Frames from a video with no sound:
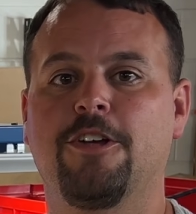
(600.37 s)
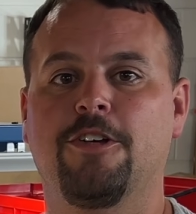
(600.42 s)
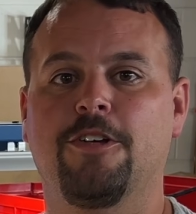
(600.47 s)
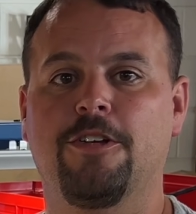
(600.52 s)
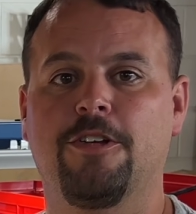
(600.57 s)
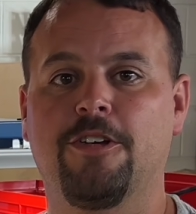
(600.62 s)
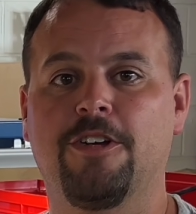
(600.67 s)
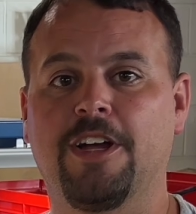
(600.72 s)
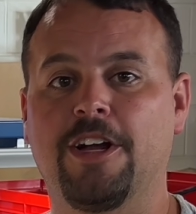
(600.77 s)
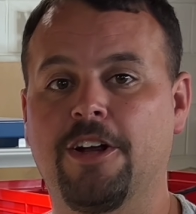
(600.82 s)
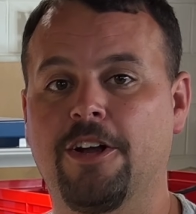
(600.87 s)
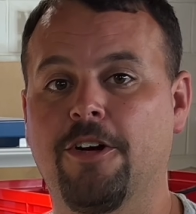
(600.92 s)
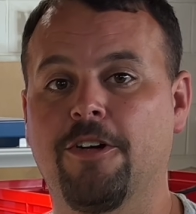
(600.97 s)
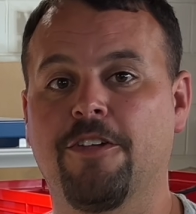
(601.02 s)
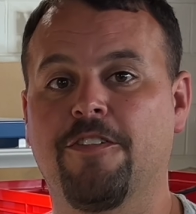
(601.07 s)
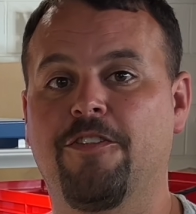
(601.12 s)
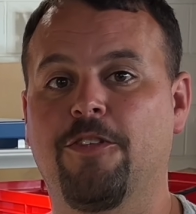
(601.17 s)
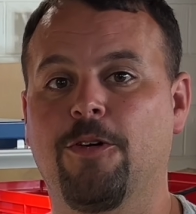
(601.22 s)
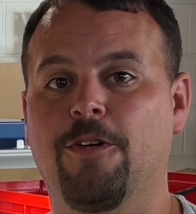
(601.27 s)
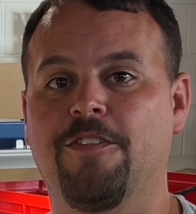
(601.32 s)
You can go to
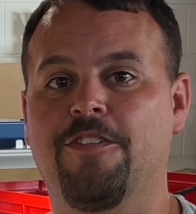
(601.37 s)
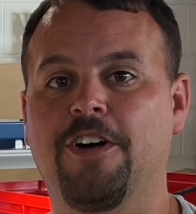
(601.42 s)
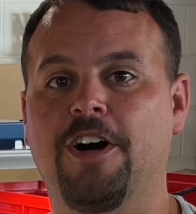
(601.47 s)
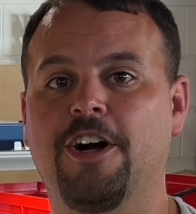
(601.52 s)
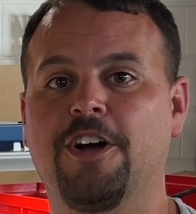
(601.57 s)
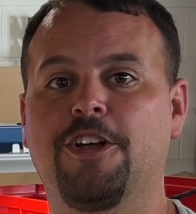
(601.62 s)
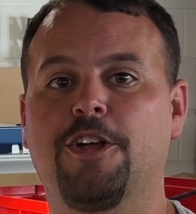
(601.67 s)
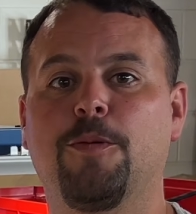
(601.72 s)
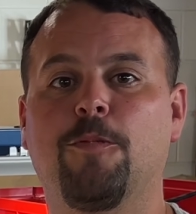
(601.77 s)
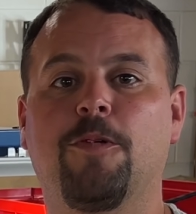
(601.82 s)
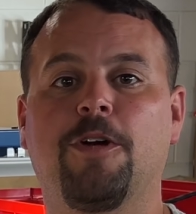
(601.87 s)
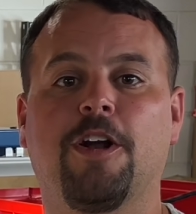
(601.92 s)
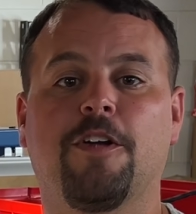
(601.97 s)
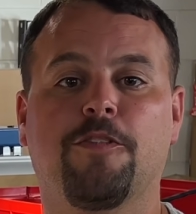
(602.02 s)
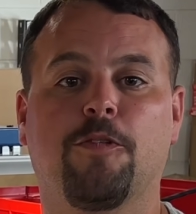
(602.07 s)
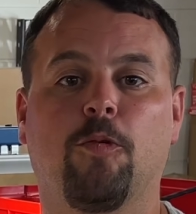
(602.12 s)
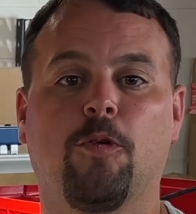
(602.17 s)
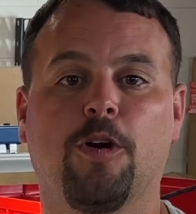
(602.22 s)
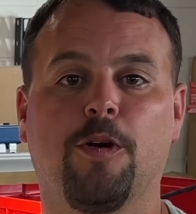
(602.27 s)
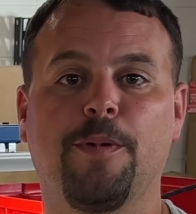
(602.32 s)
full volume. We don't have to
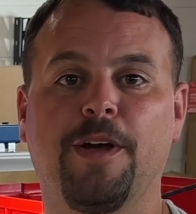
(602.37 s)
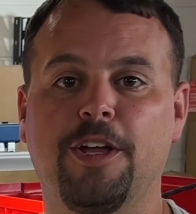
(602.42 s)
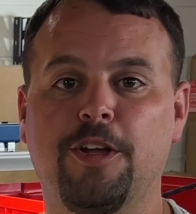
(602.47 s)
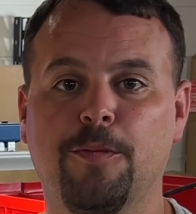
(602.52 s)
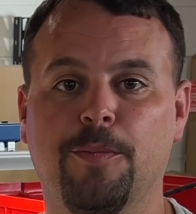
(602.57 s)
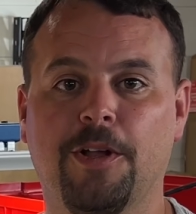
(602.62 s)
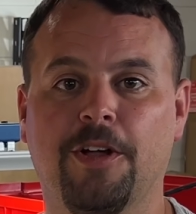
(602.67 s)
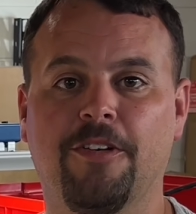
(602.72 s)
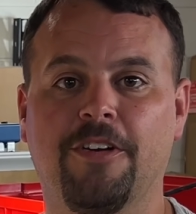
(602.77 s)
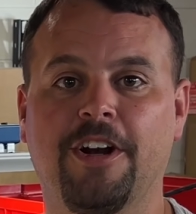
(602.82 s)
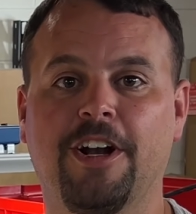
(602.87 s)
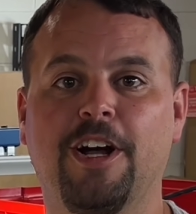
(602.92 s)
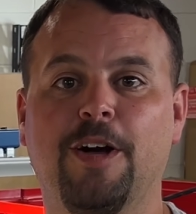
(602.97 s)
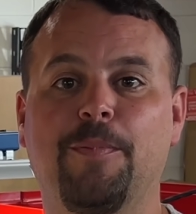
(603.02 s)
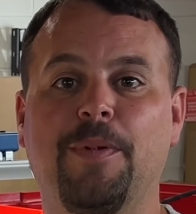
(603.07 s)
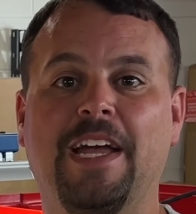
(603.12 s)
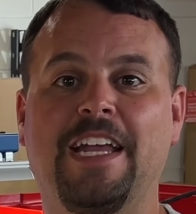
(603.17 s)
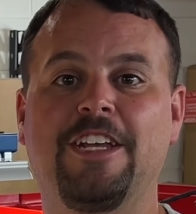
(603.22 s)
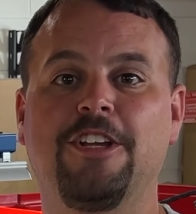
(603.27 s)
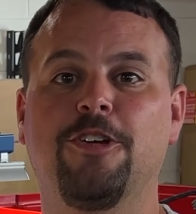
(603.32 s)
worry about you blowing it up,
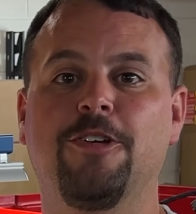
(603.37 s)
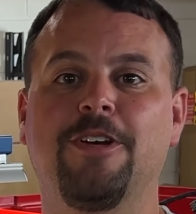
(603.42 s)
and you